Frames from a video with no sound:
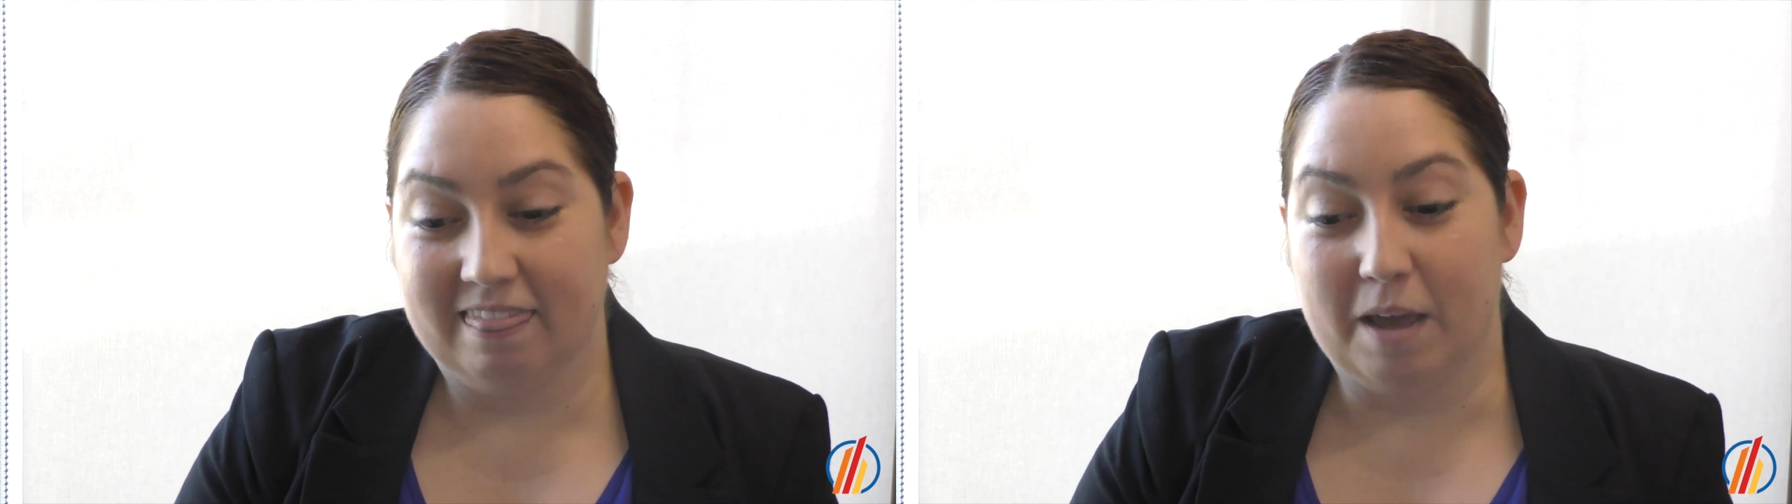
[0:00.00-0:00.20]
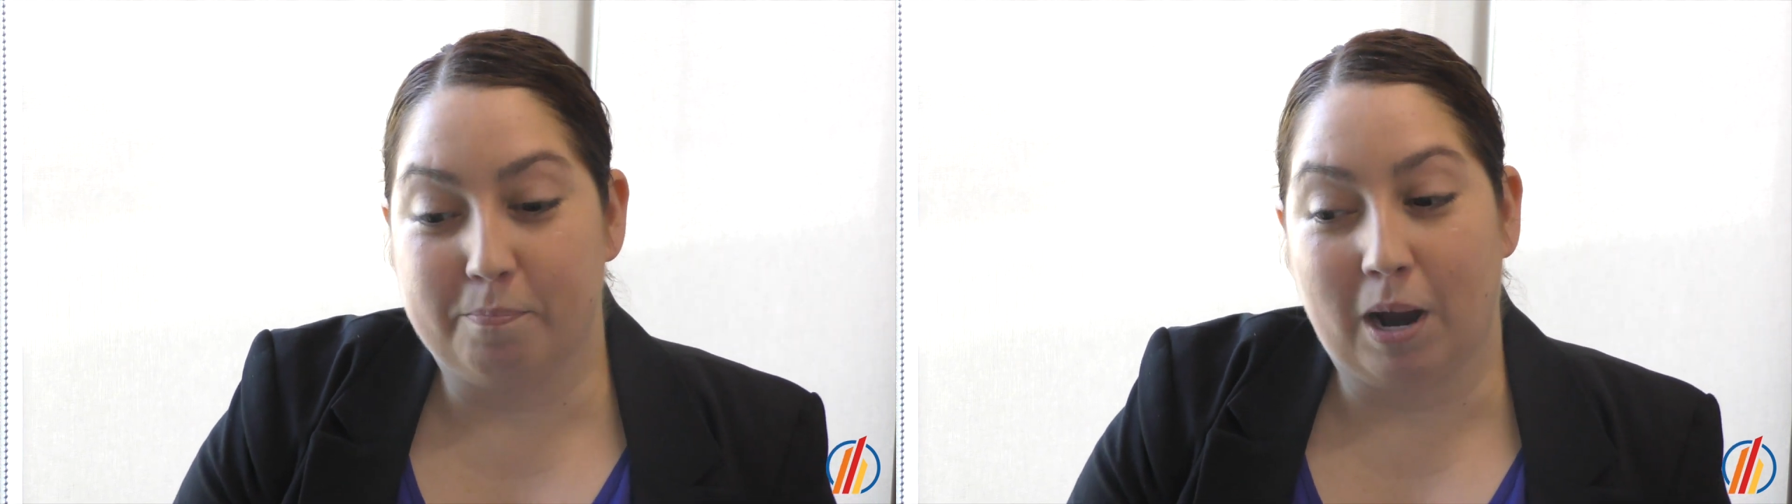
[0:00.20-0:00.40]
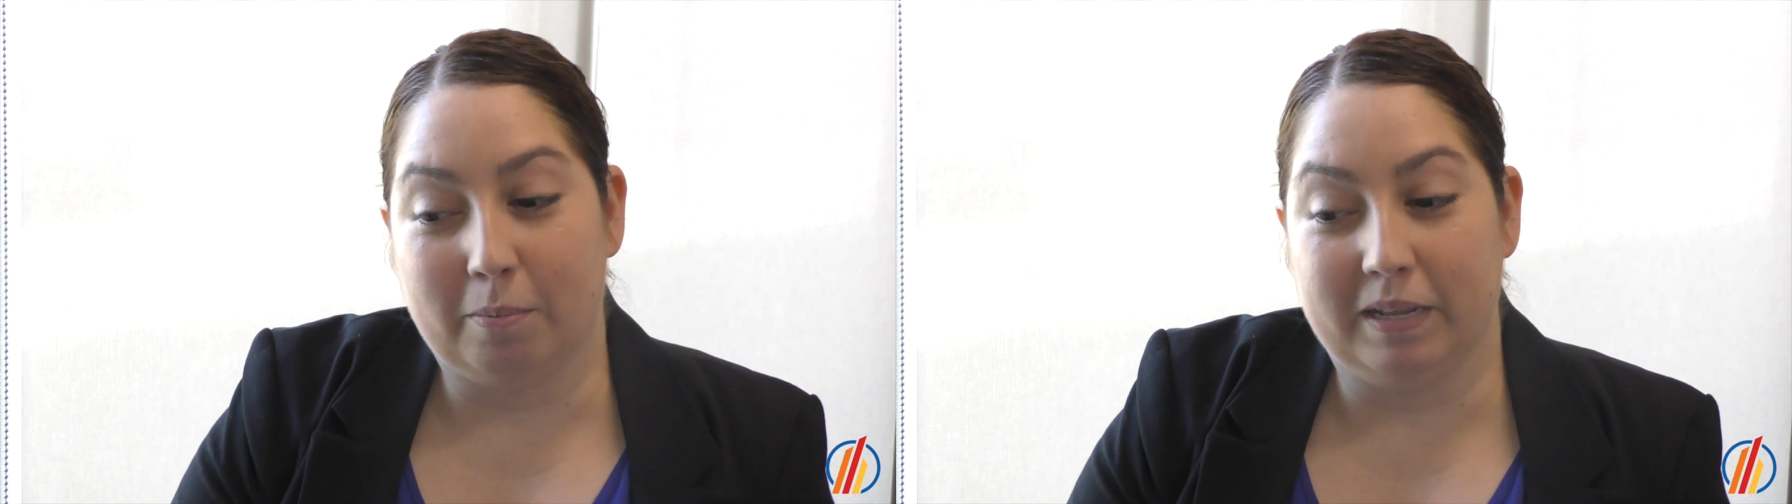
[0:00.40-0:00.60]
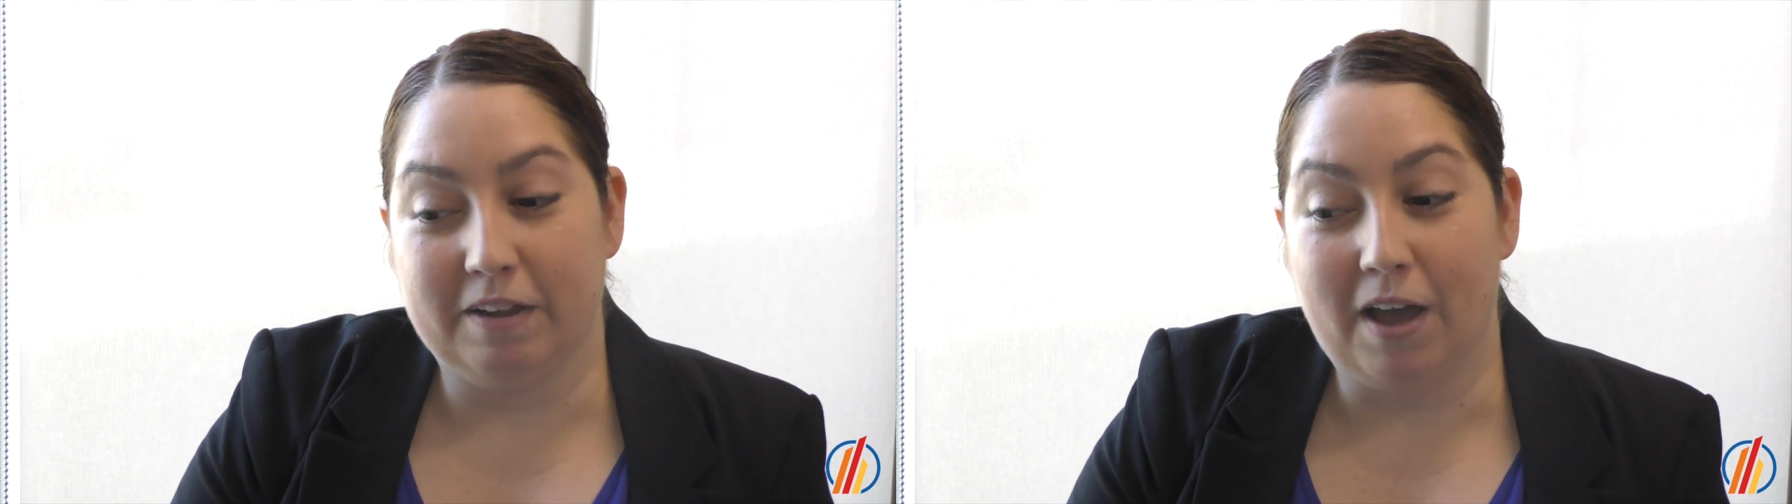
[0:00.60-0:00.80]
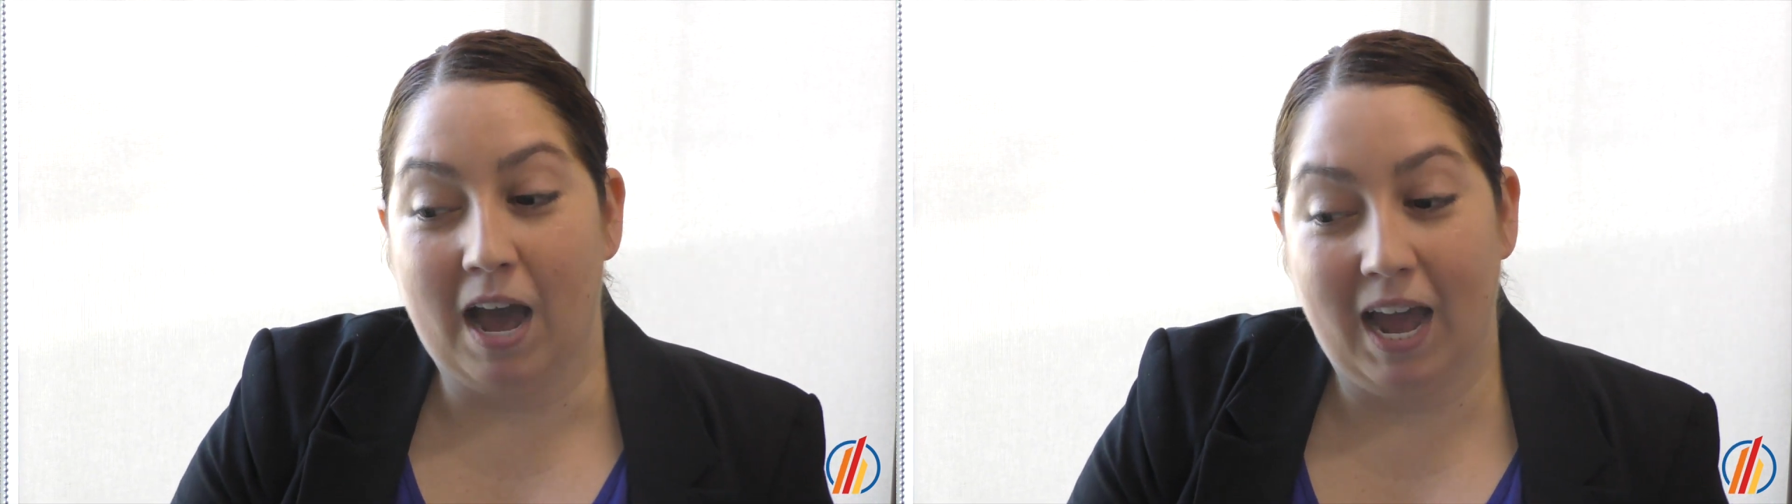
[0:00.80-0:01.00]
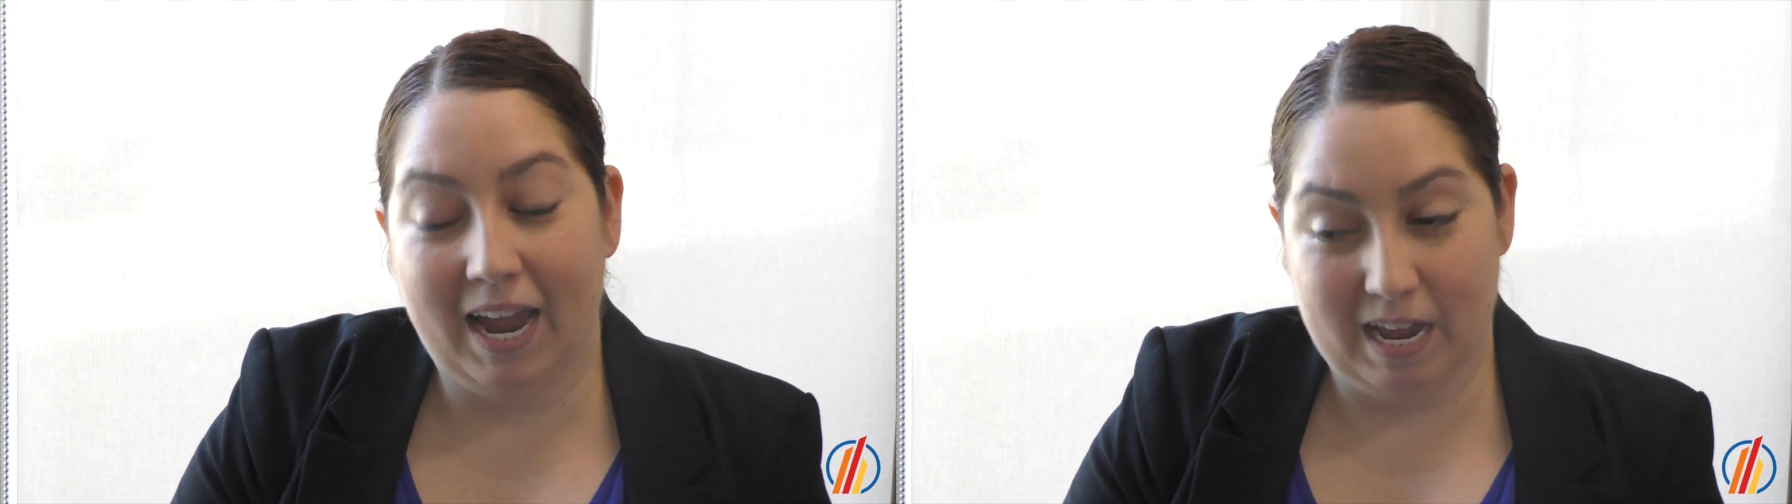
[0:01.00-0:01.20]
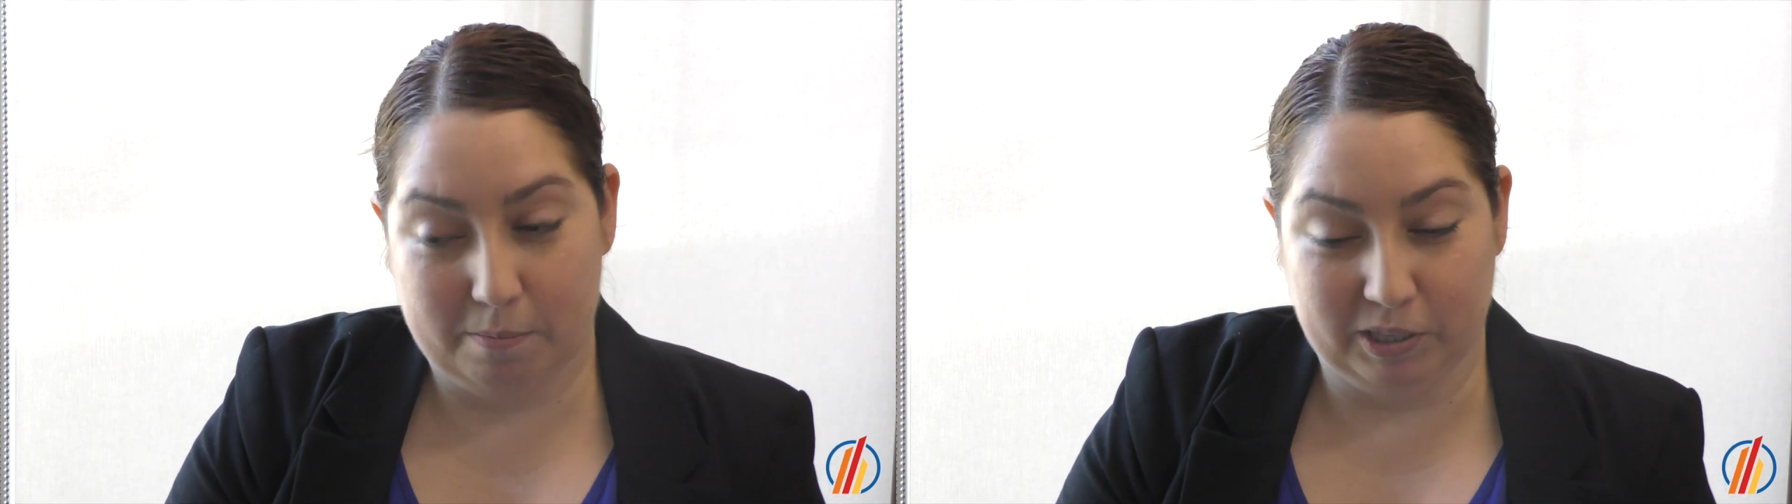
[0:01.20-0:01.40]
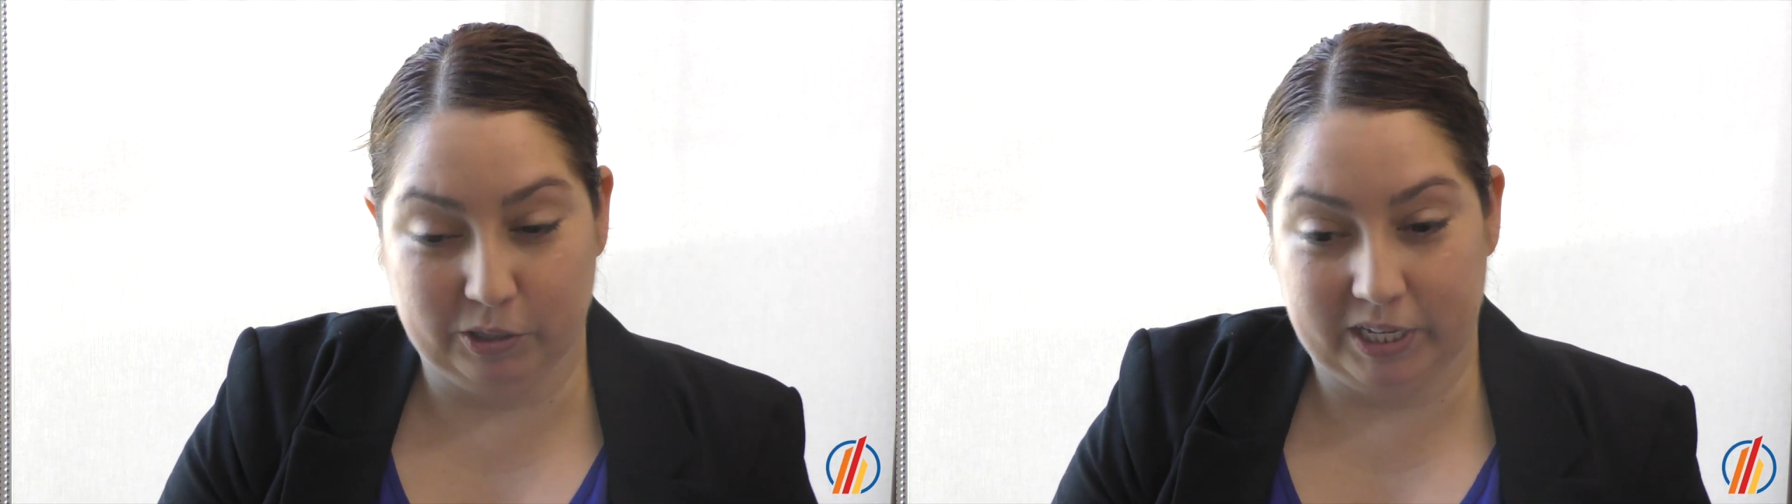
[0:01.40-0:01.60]
that probably if I
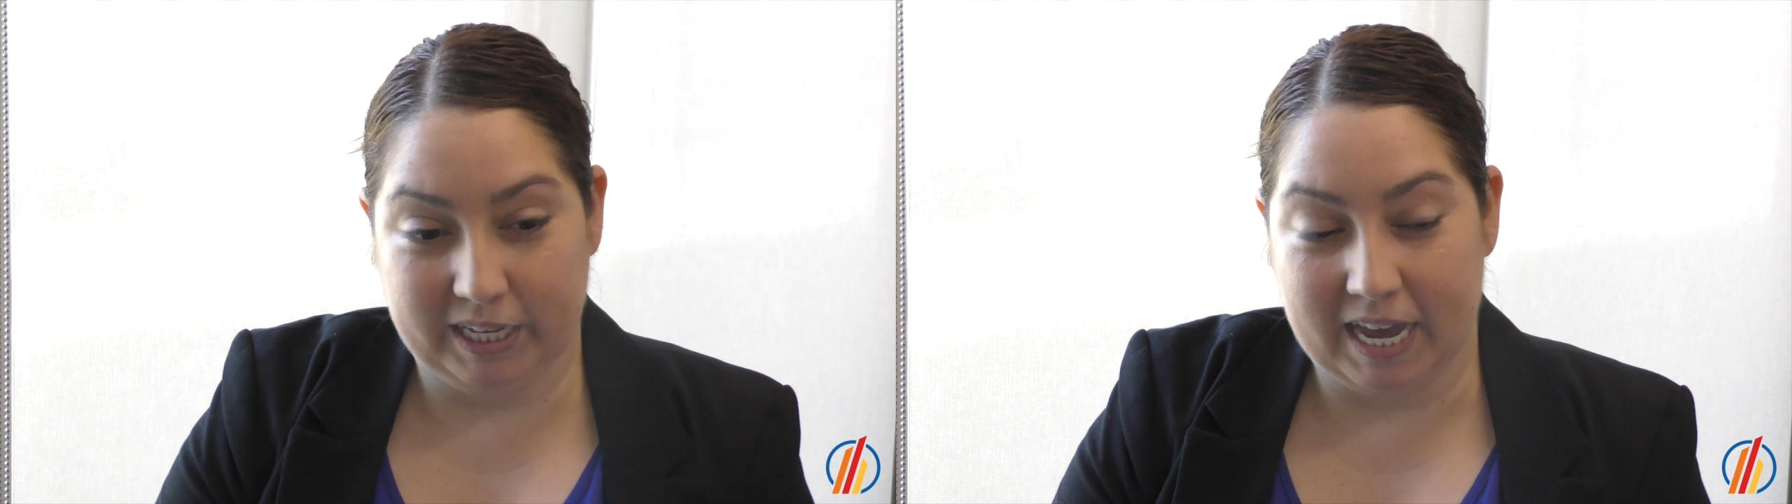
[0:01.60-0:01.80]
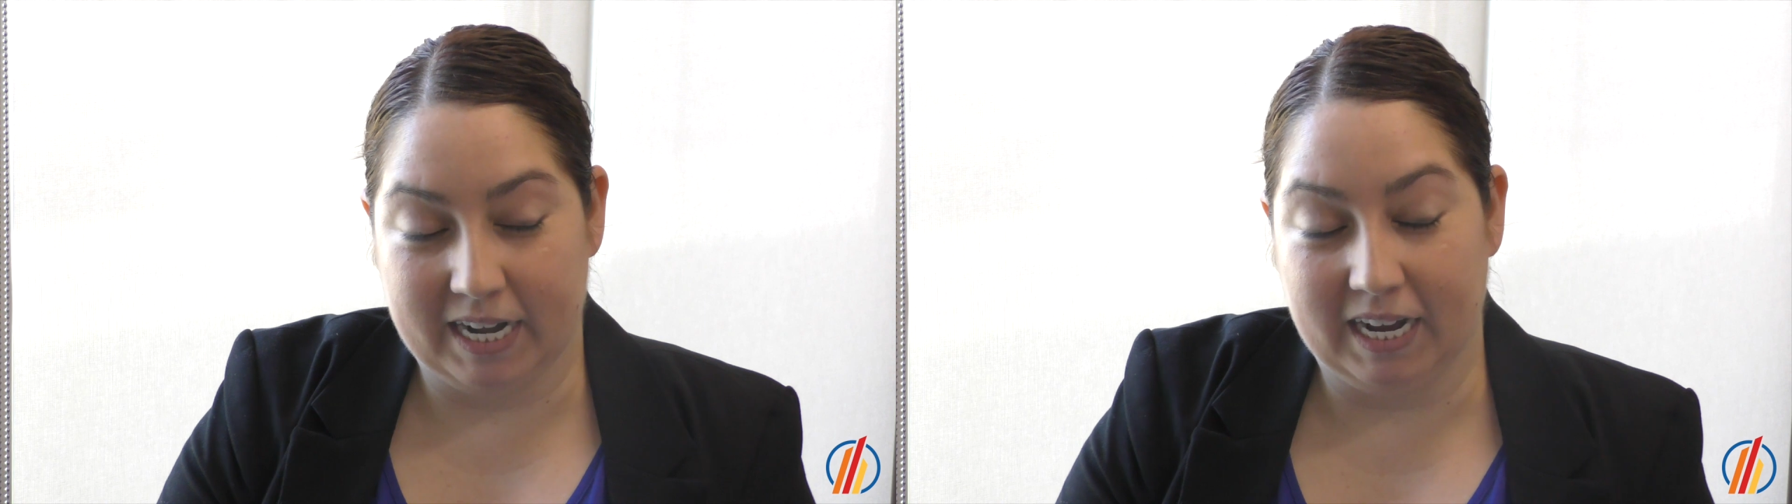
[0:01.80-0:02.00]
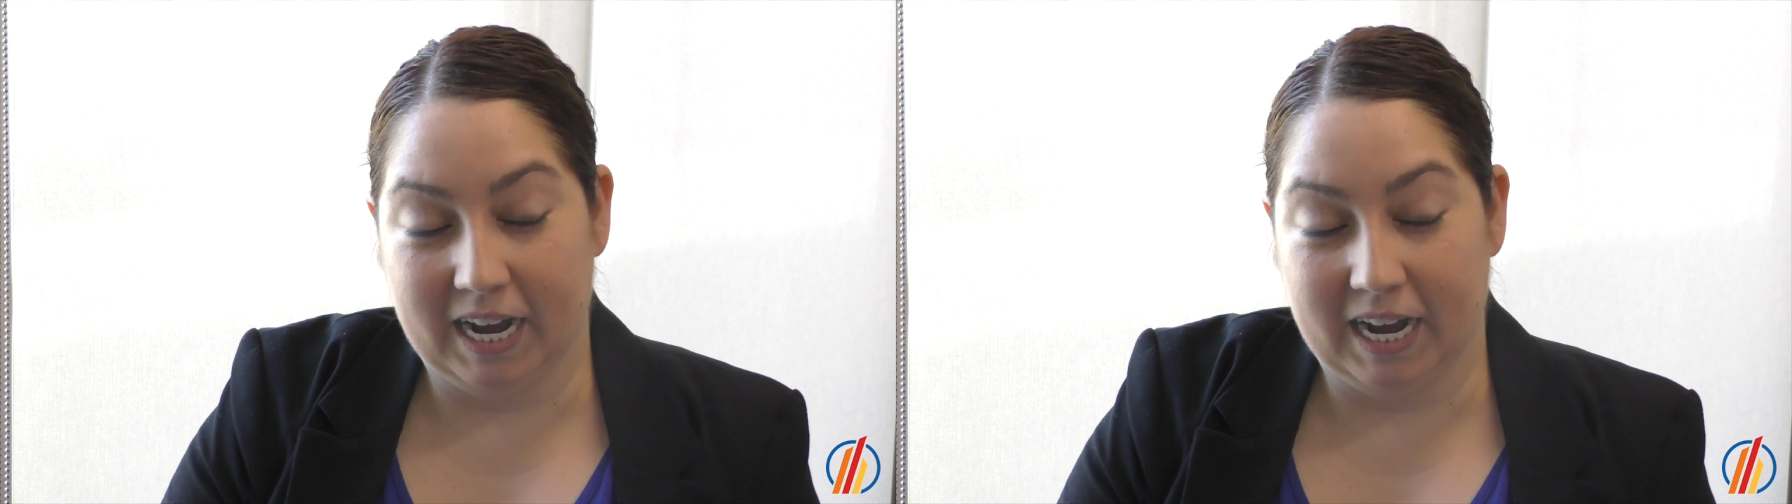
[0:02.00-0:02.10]
had been looking at it,